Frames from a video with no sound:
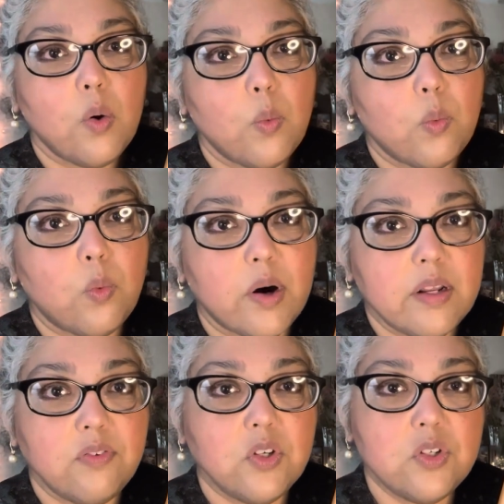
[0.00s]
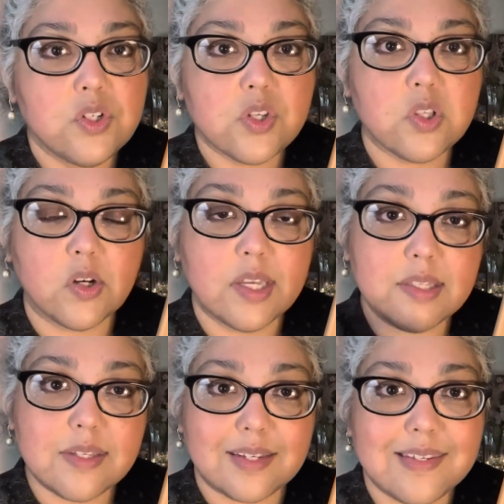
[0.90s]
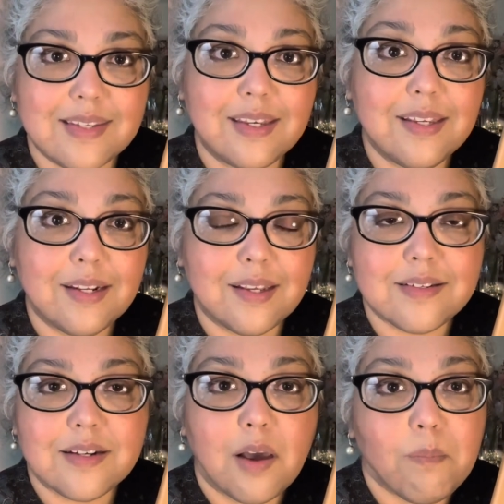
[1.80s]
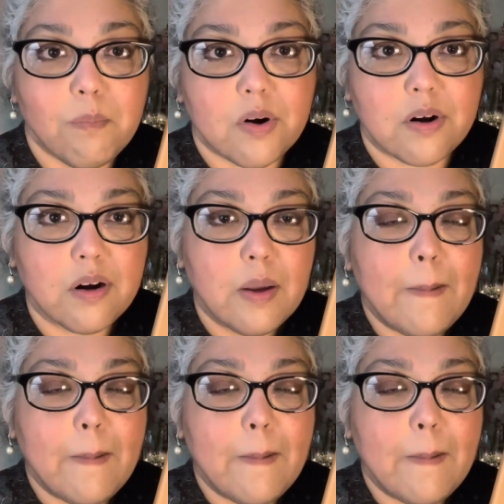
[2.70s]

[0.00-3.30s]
what if you just look at 16 as a number?